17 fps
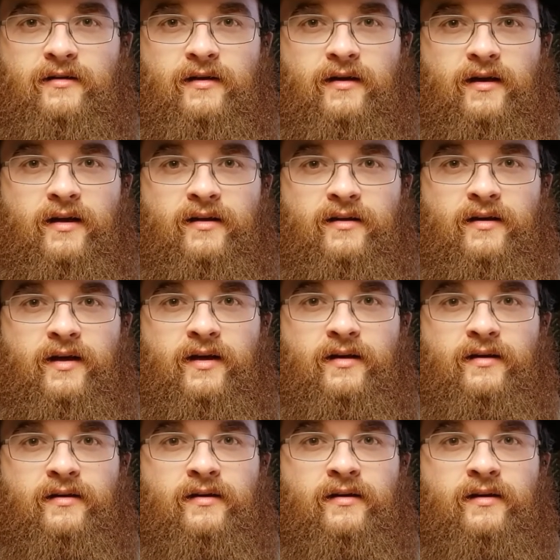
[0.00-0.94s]
and
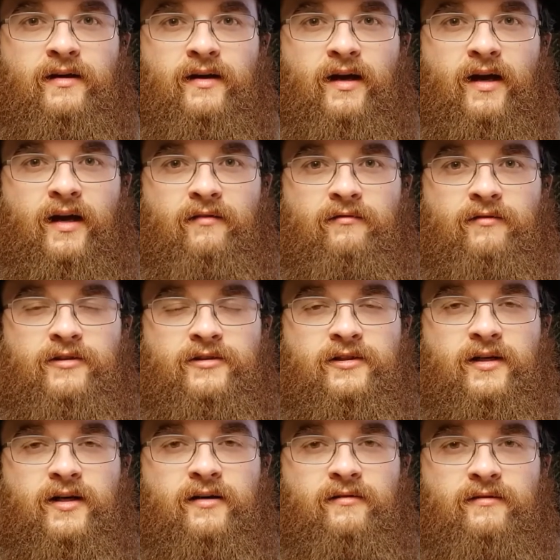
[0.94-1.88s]
then average it
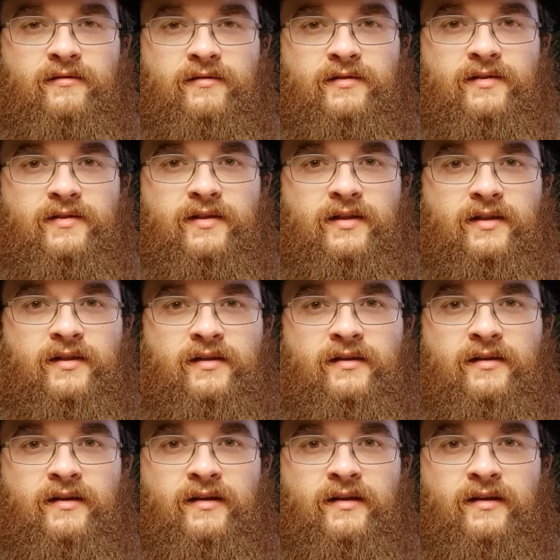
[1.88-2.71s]
out and see